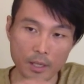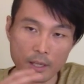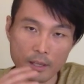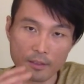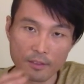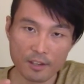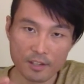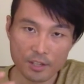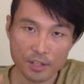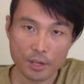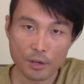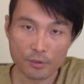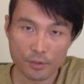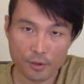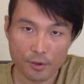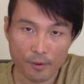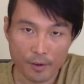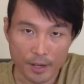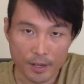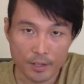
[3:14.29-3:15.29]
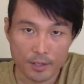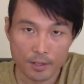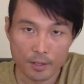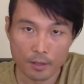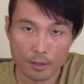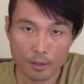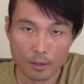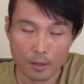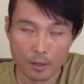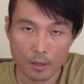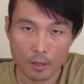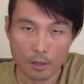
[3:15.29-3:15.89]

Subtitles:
in this new series